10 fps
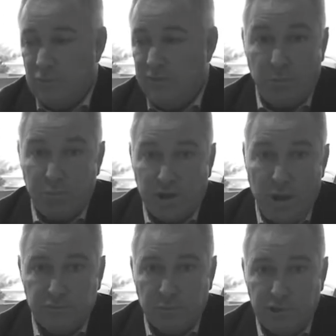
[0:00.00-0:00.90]
we felt pretty
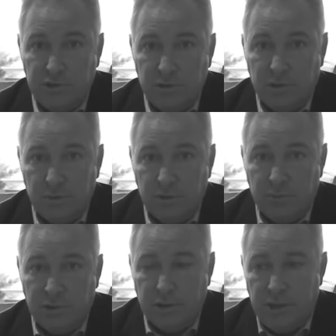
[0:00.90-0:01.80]
comfortable in dealing with
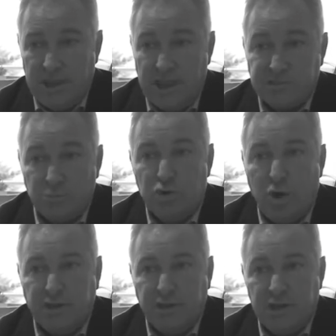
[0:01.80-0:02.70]
him. And he had some good
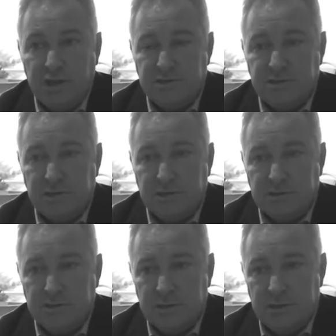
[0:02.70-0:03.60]
ideas
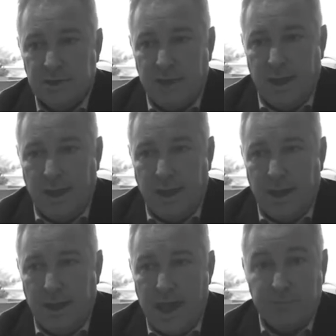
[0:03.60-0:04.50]
that
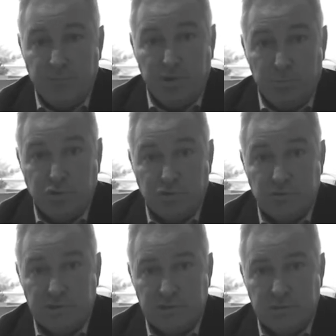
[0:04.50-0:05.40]
hadn't been put
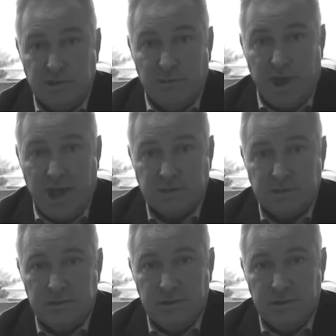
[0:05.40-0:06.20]
to us in the past.